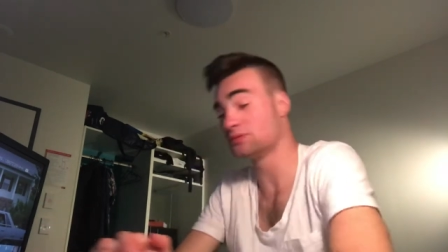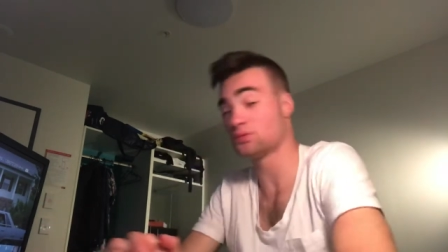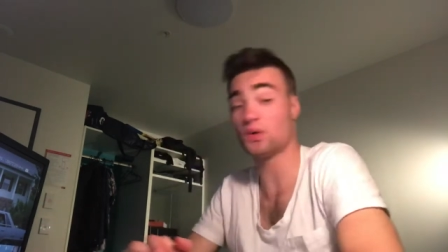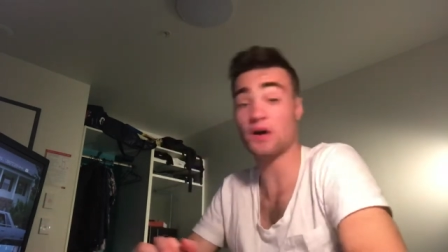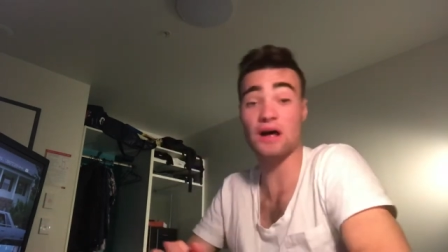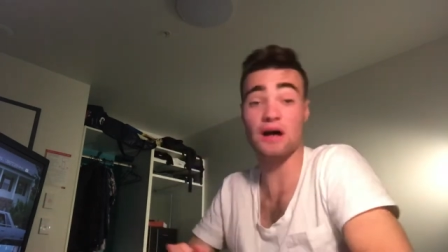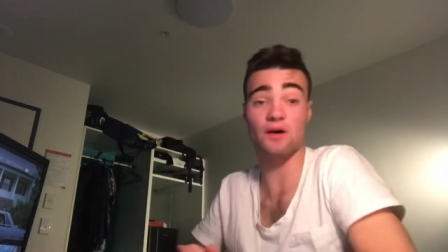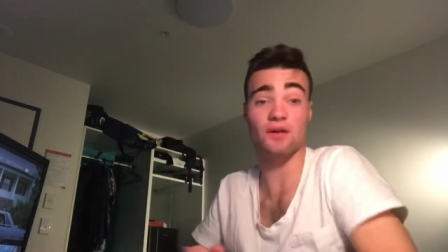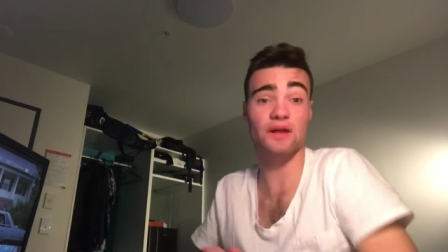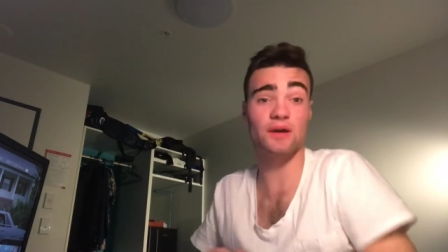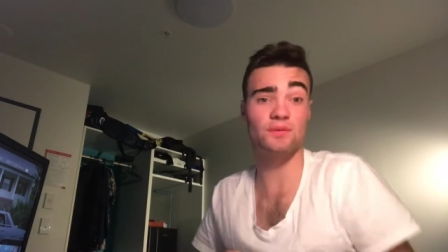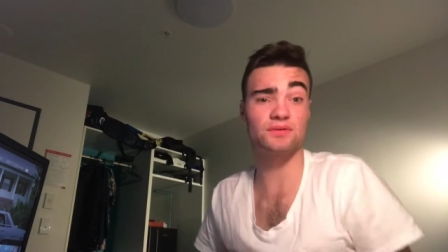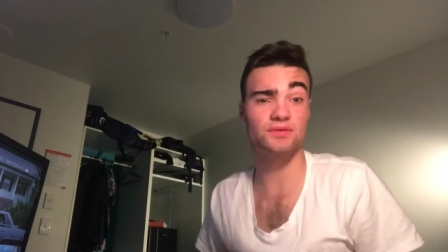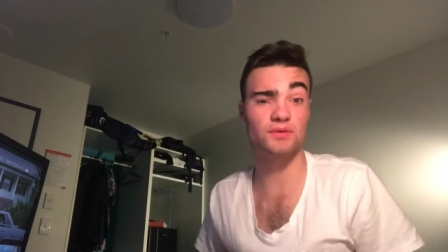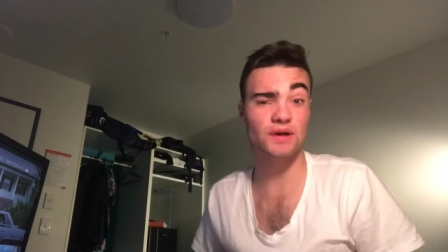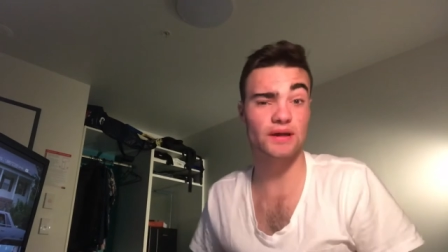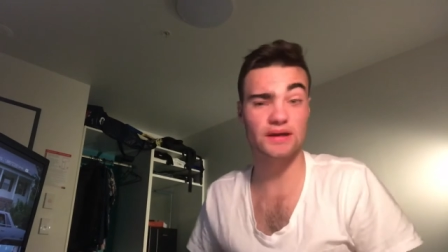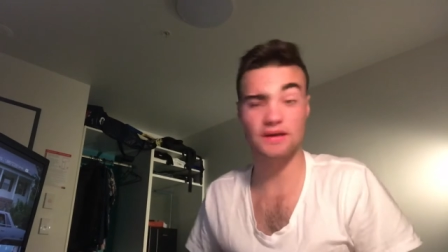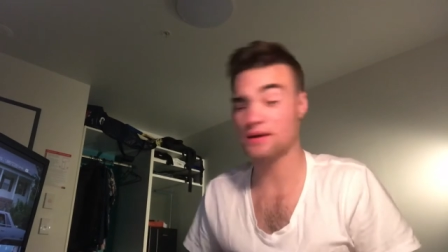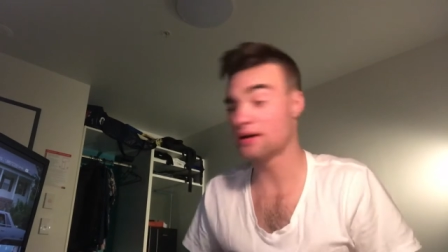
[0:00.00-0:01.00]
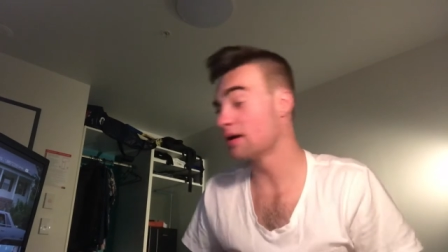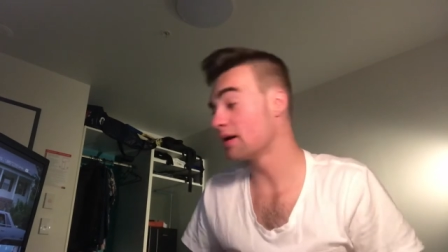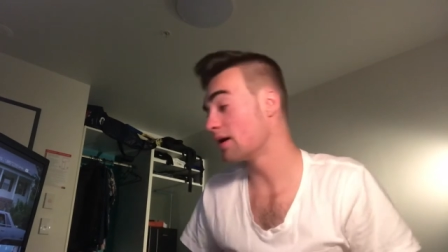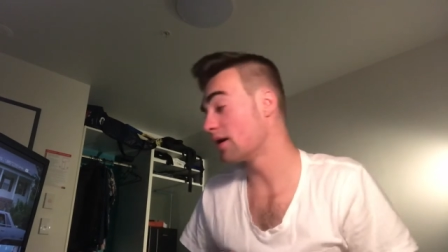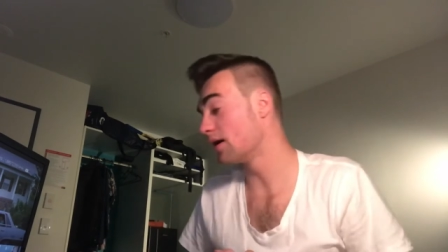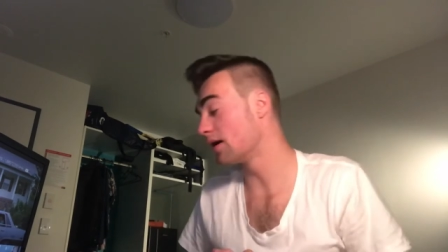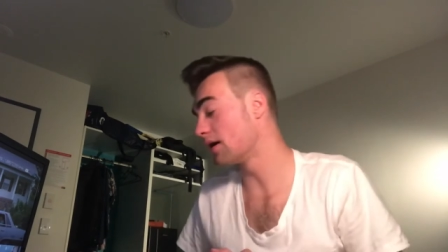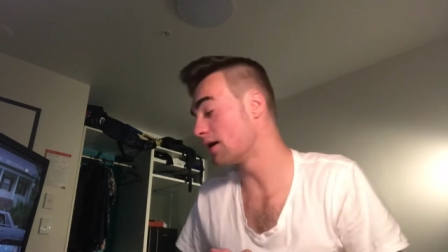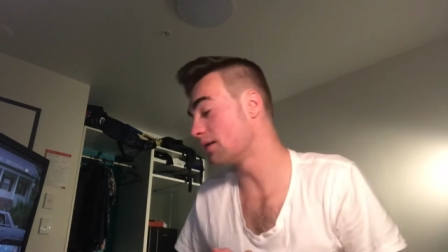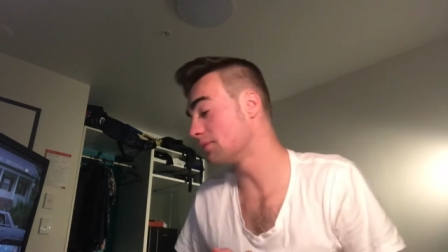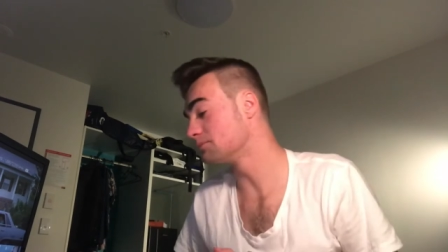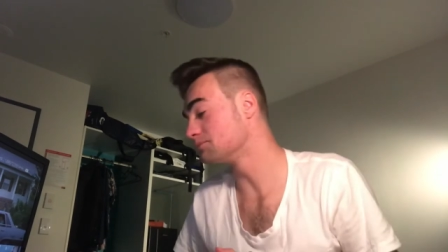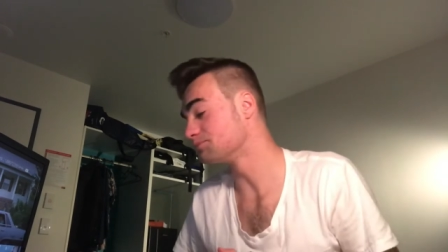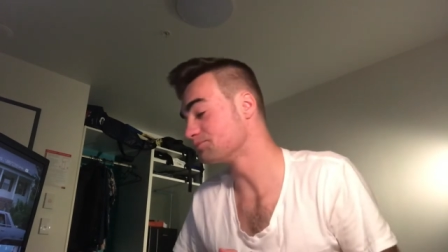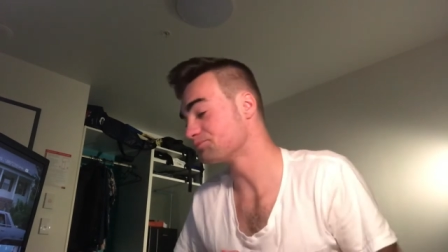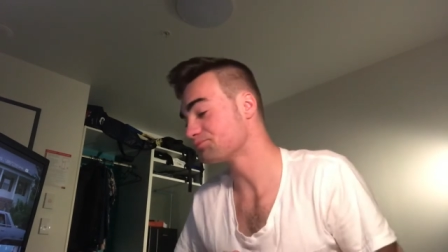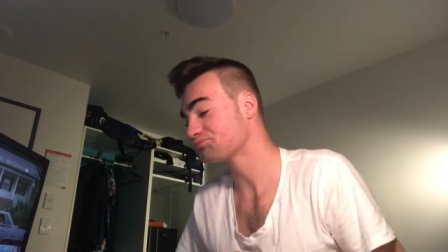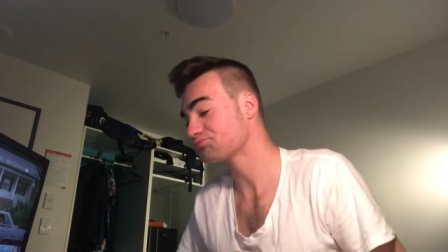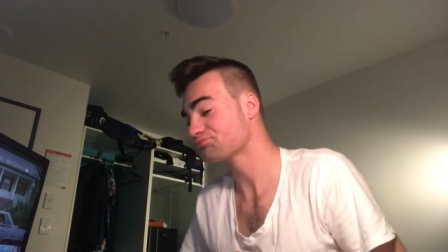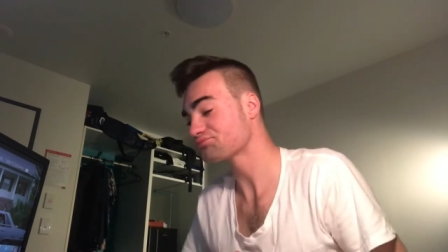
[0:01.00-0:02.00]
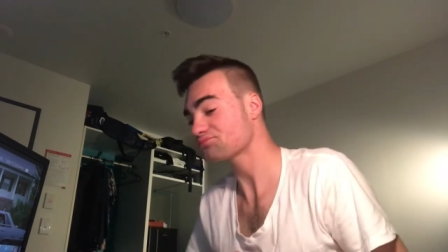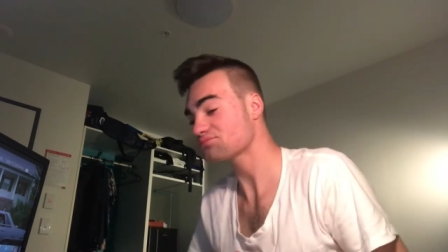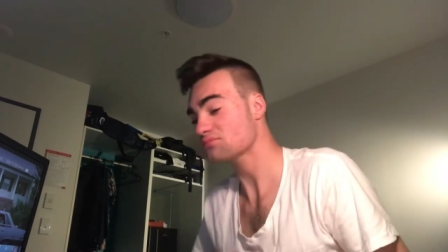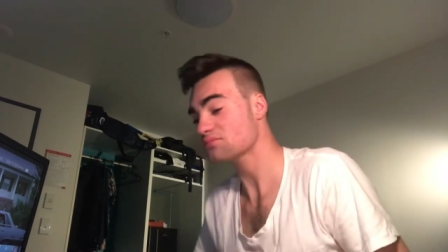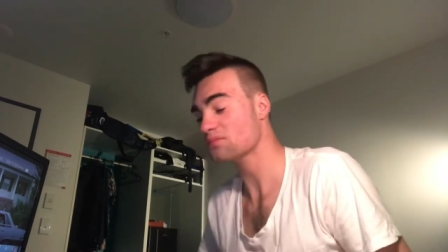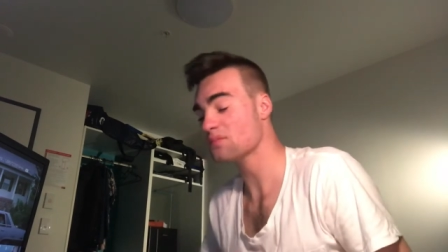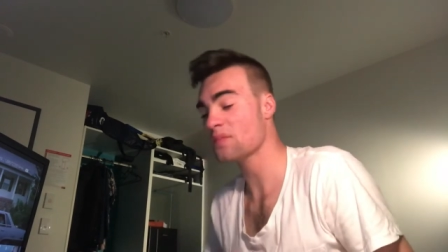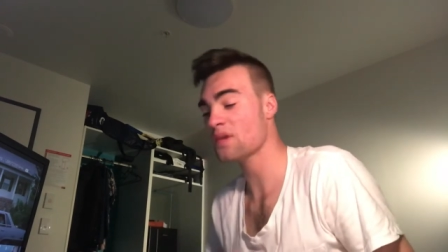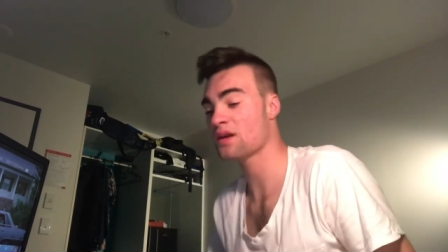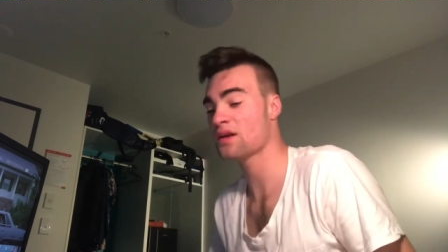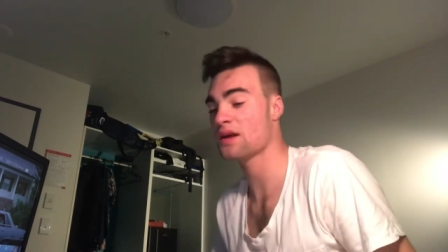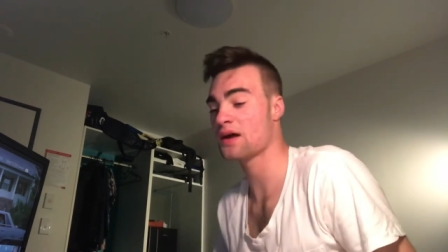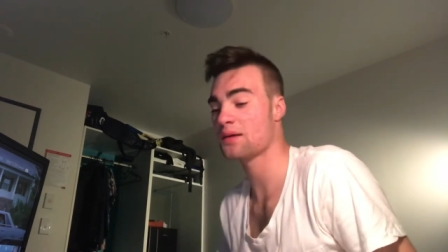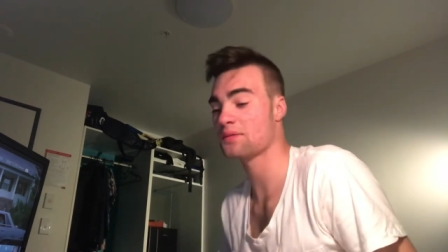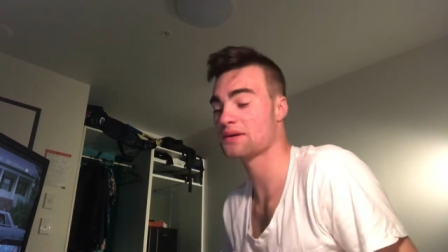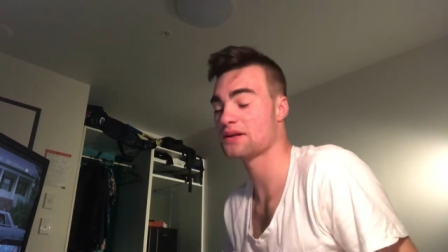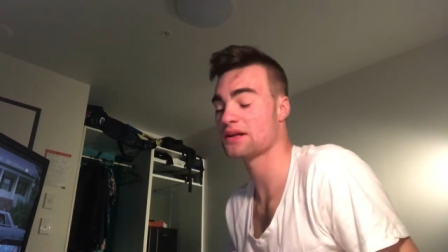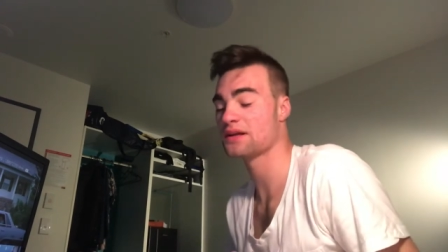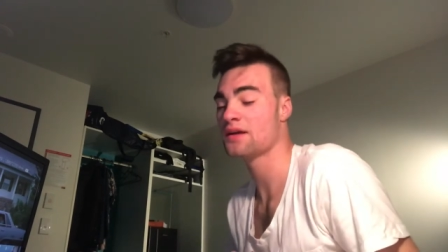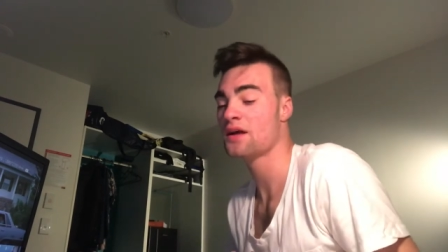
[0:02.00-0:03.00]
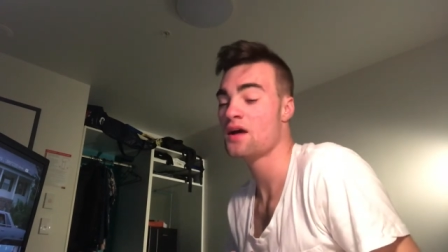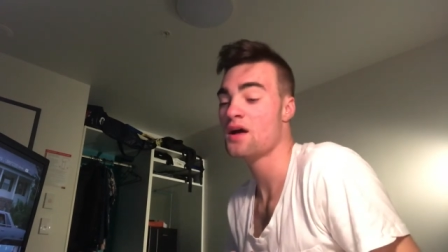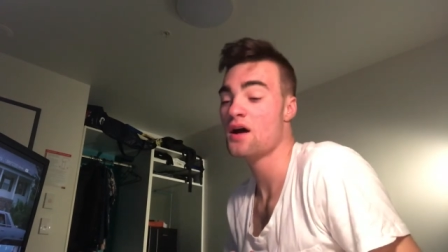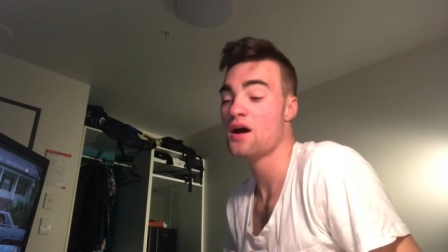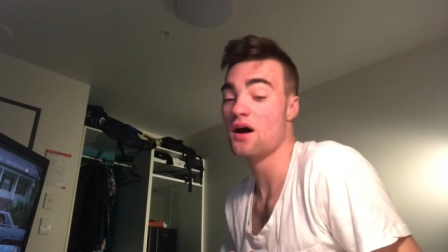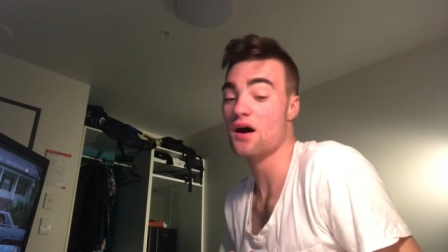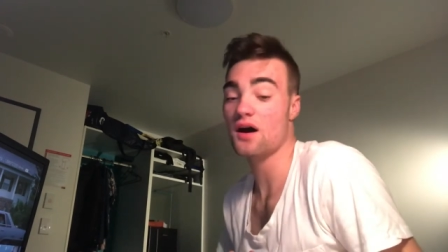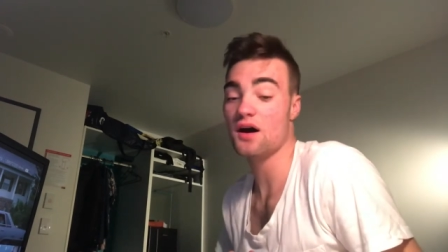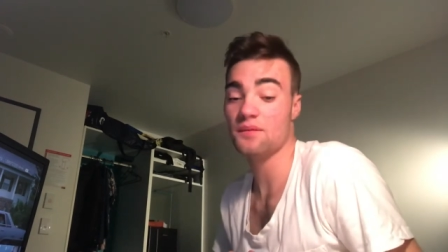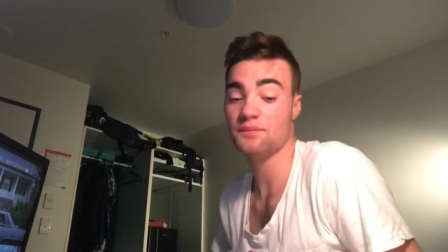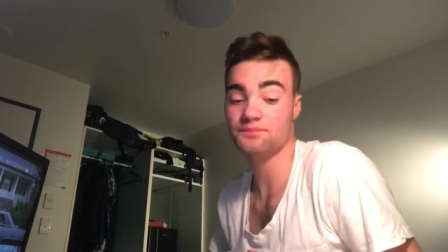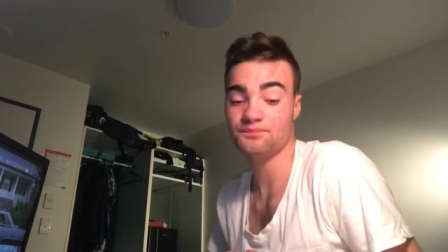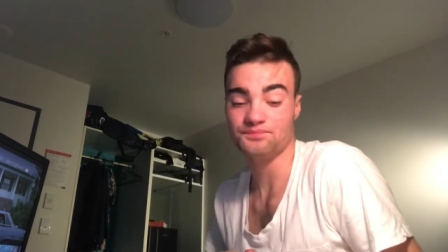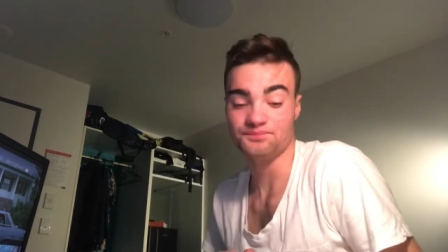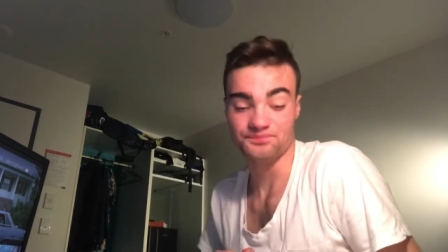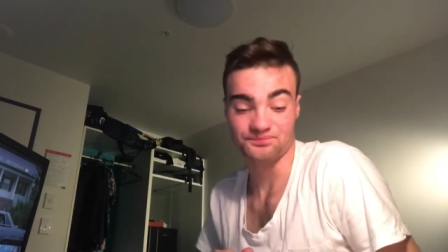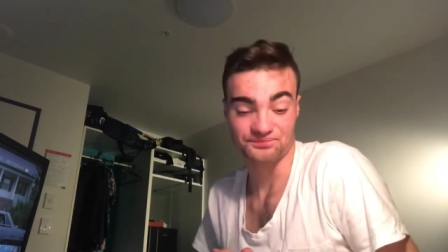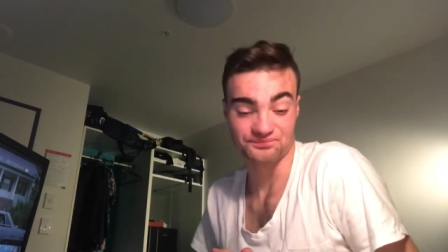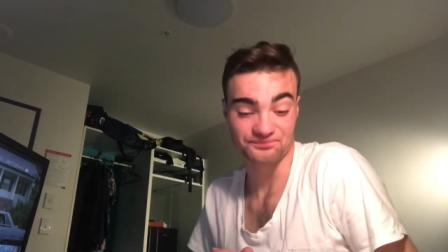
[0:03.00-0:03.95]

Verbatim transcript: wow that was quick um, no I'm kidding um,